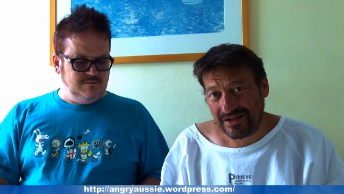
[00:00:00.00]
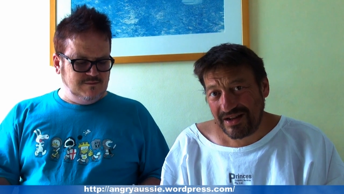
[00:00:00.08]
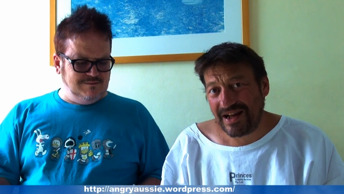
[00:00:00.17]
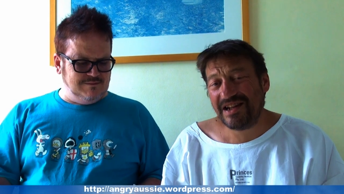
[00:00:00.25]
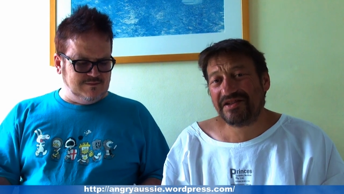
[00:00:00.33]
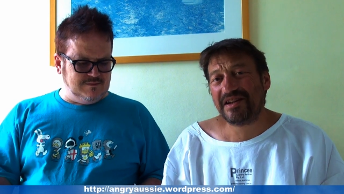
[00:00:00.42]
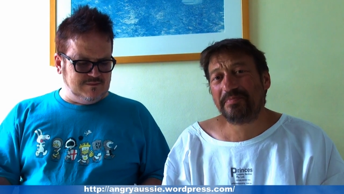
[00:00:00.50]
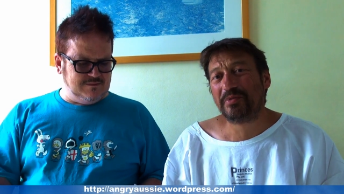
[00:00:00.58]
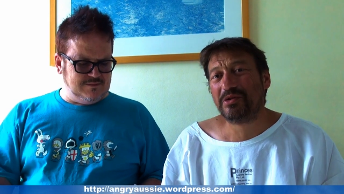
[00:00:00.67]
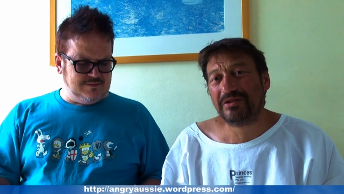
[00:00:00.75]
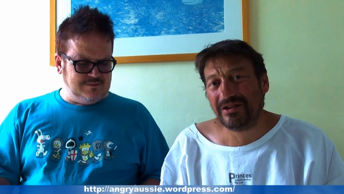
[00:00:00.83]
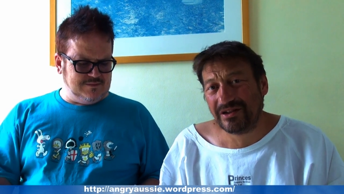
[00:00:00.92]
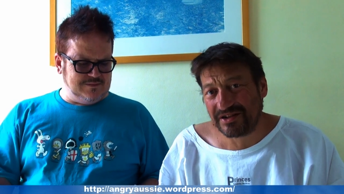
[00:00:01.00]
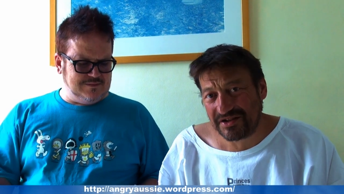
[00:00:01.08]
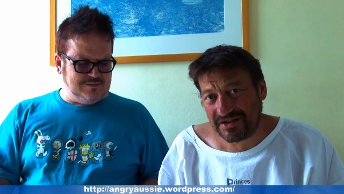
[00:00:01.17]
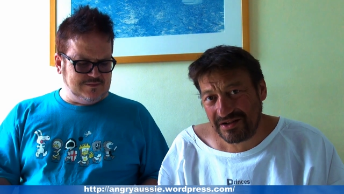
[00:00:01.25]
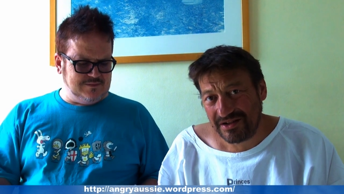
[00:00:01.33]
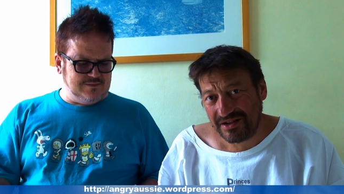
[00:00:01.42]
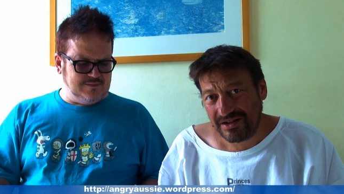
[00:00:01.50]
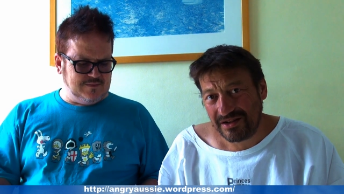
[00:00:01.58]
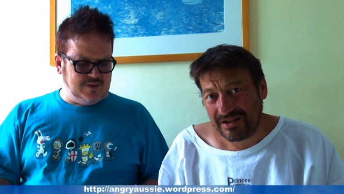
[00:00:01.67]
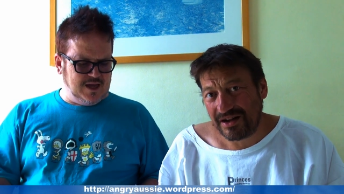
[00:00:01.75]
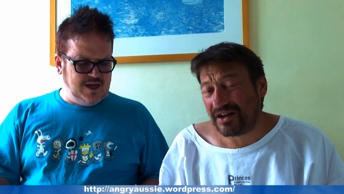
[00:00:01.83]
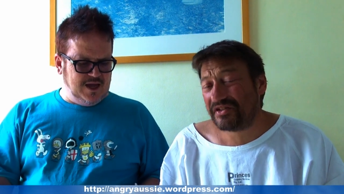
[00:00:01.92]
Speaker 1: mm. hands out boiled lollies.
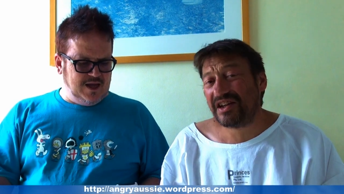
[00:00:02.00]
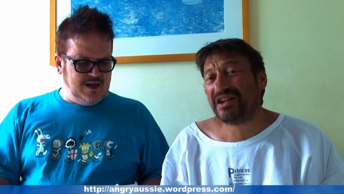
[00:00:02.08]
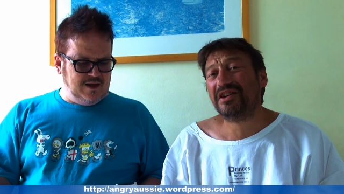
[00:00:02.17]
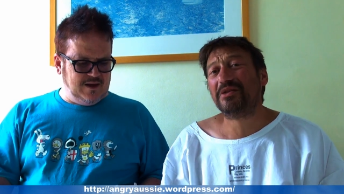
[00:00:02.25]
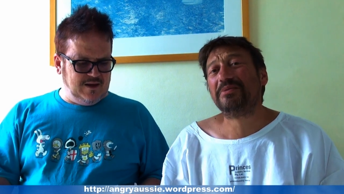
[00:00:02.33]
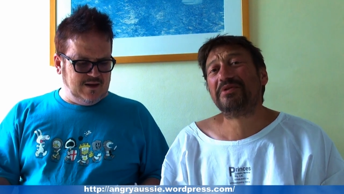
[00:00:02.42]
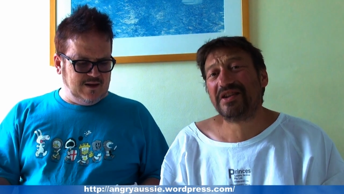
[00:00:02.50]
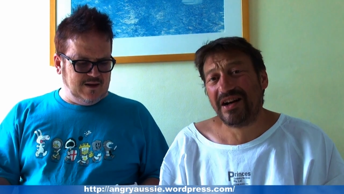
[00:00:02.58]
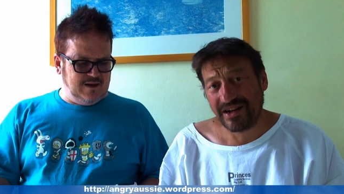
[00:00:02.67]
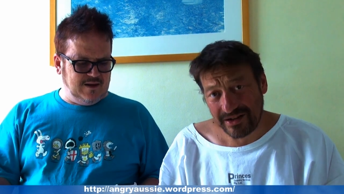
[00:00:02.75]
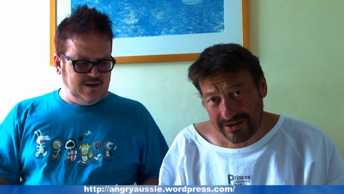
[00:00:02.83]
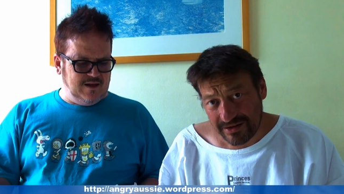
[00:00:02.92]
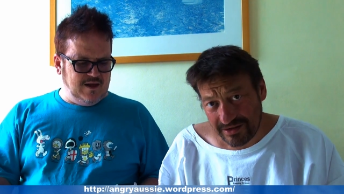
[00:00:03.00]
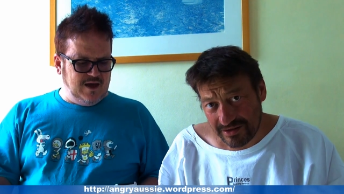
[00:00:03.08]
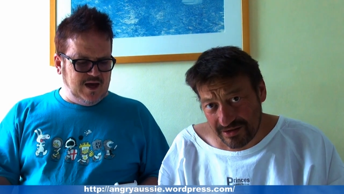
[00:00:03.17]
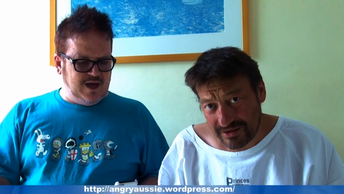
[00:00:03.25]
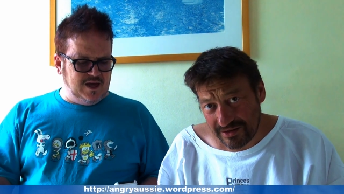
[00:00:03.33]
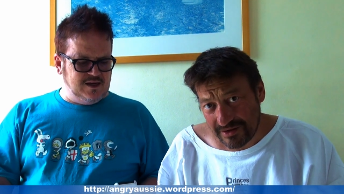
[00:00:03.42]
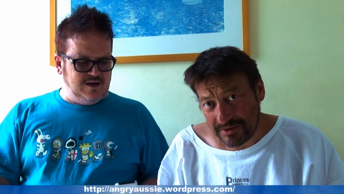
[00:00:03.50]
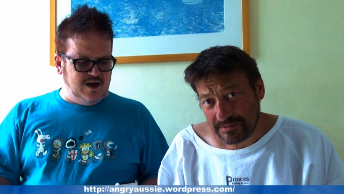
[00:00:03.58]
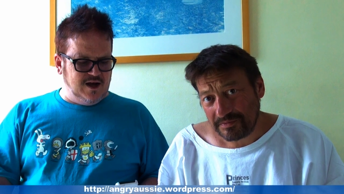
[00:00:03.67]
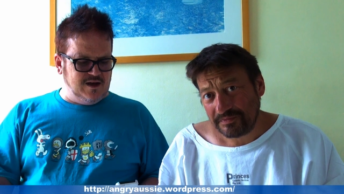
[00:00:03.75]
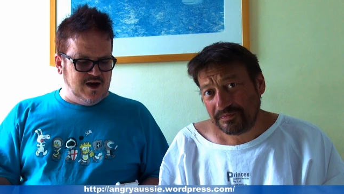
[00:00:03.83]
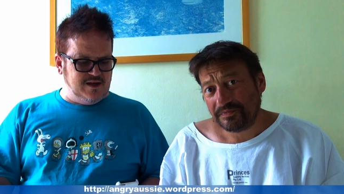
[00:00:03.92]
I think you know what I'm saying.
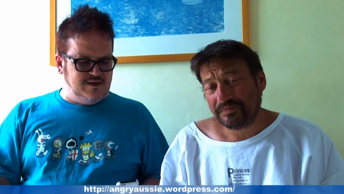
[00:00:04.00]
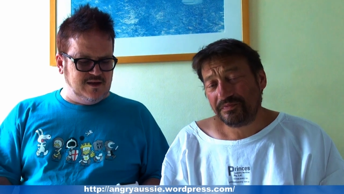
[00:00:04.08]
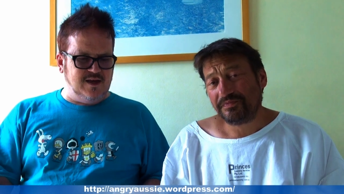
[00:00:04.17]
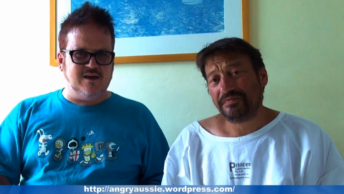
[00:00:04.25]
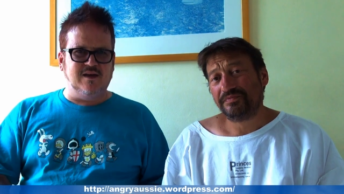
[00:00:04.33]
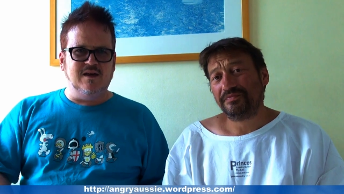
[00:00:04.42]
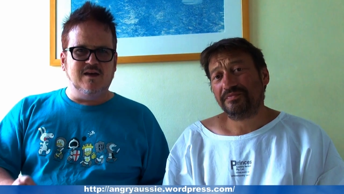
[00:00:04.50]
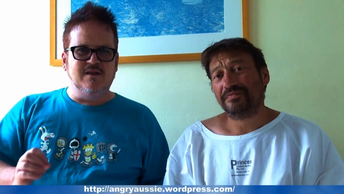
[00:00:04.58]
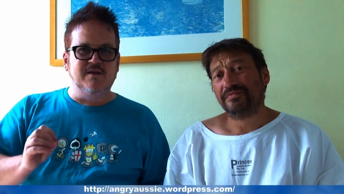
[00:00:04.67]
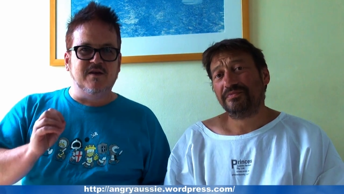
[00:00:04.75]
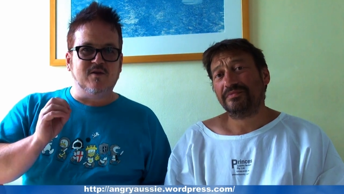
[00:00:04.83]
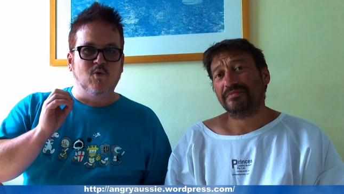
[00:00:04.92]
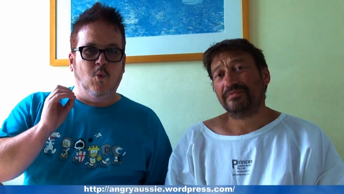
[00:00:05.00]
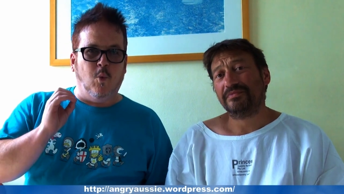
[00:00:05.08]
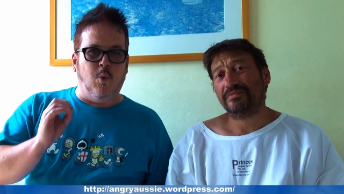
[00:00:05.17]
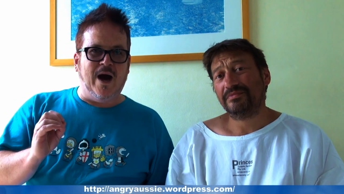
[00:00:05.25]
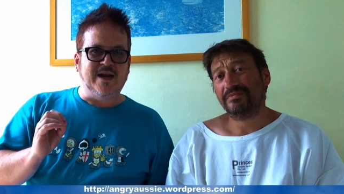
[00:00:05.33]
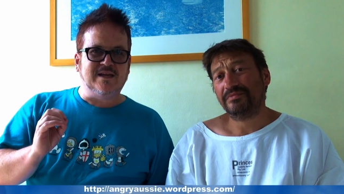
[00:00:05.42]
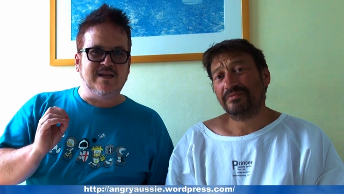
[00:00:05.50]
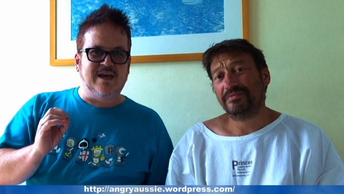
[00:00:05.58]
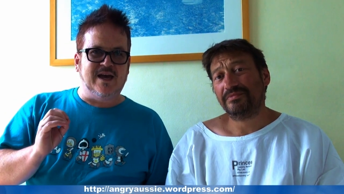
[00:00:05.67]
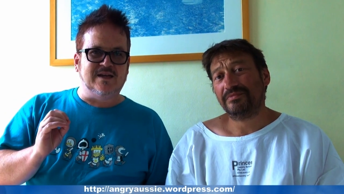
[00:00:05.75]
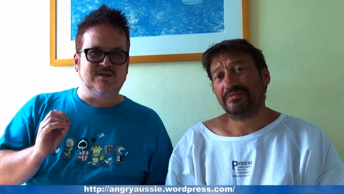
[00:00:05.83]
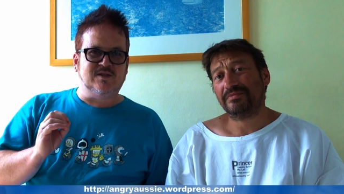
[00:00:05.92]
And
Speaker 2: I, I think that
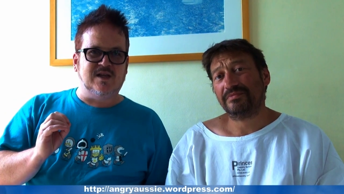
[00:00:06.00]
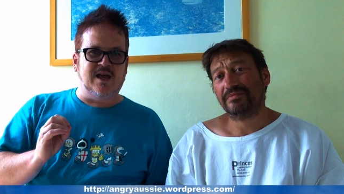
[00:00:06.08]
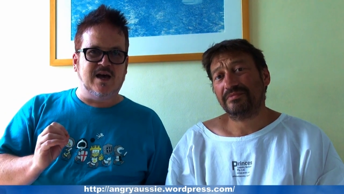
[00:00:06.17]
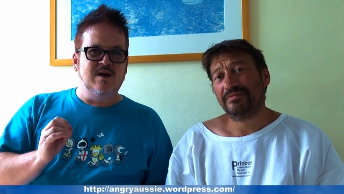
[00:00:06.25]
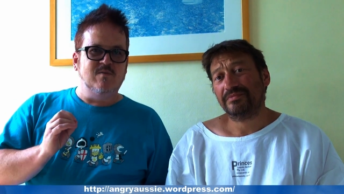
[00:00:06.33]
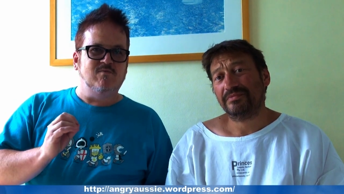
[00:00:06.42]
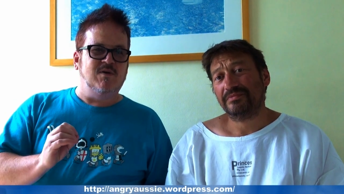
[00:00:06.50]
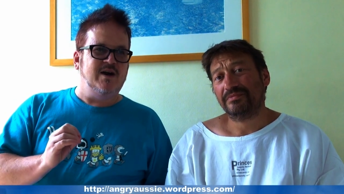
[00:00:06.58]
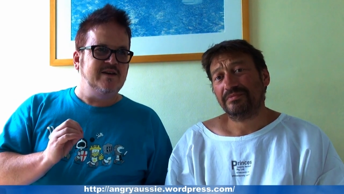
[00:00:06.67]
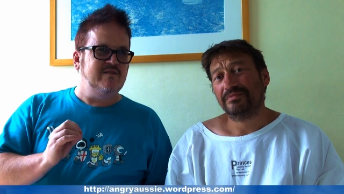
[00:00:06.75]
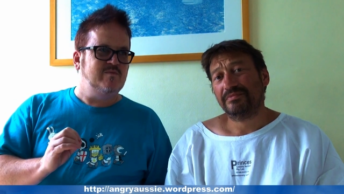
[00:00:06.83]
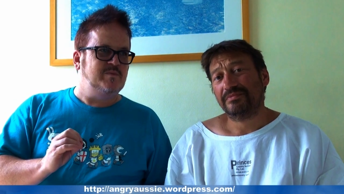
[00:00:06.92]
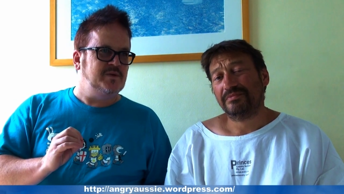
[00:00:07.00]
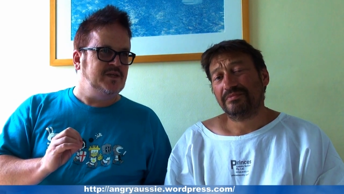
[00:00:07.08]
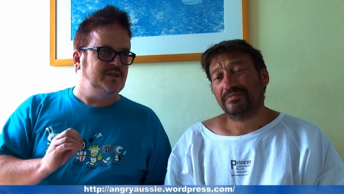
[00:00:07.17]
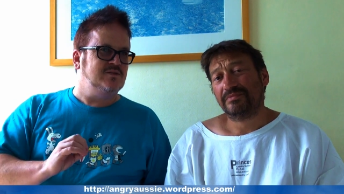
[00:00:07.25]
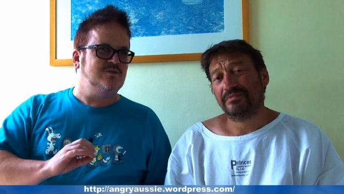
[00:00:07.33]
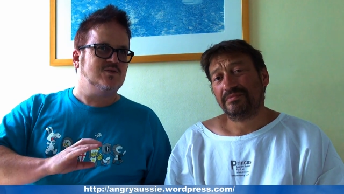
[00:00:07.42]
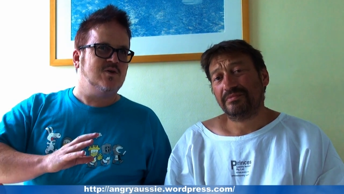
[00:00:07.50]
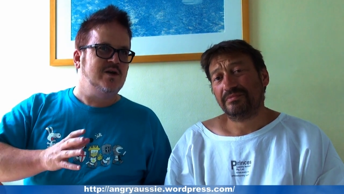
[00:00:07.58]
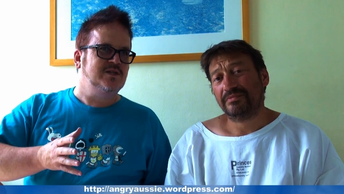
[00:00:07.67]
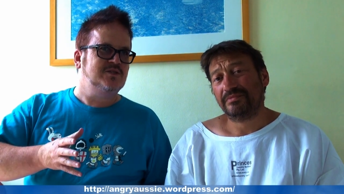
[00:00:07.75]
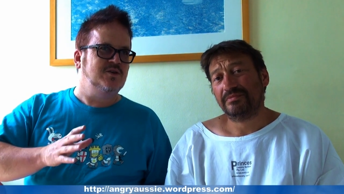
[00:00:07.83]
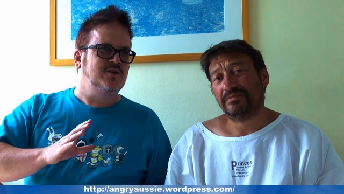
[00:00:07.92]
one councillor might have been
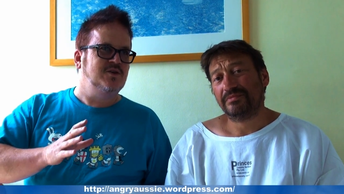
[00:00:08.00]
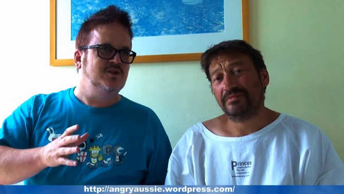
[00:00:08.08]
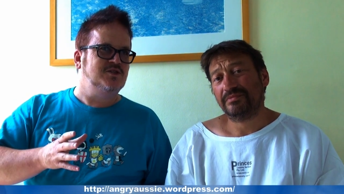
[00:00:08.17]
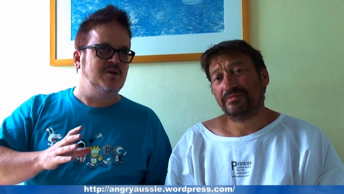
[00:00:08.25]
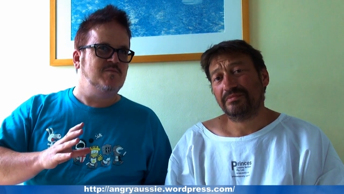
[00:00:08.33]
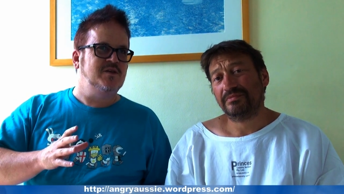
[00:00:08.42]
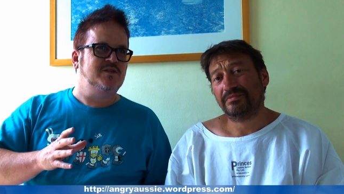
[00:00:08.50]
trying to urge a